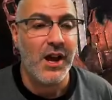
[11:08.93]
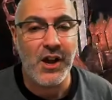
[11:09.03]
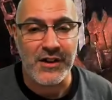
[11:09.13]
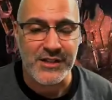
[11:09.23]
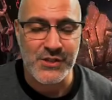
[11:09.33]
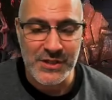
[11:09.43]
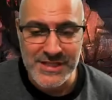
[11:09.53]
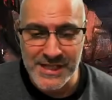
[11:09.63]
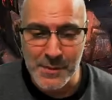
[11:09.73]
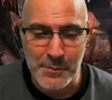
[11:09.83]
All right, so let's
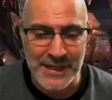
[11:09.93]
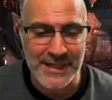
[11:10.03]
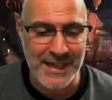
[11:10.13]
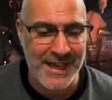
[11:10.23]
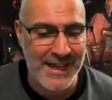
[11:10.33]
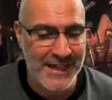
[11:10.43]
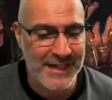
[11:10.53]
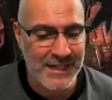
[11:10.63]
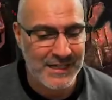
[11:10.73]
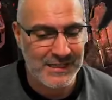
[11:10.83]
take a peek in
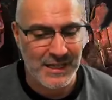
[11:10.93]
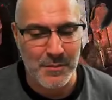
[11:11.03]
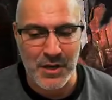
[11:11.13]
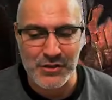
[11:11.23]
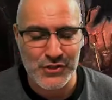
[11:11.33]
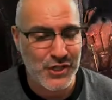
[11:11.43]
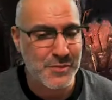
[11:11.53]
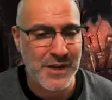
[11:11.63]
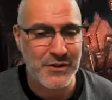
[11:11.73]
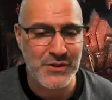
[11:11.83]
Clan Boss just
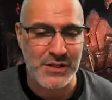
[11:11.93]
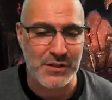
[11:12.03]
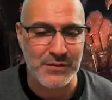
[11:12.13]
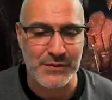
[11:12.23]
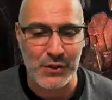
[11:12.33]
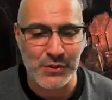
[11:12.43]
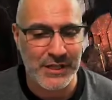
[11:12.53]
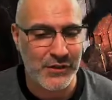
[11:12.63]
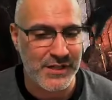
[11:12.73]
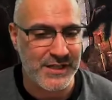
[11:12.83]
by herself. No
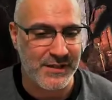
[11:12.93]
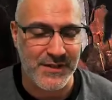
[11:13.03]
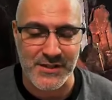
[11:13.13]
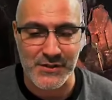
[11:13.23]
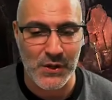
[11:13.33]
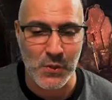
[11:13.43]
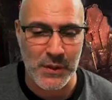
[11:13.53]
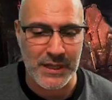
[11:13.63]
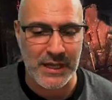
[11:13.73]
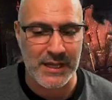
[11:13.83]
decreased defense, no
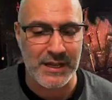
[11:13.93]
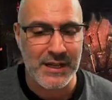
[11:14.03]
weaken.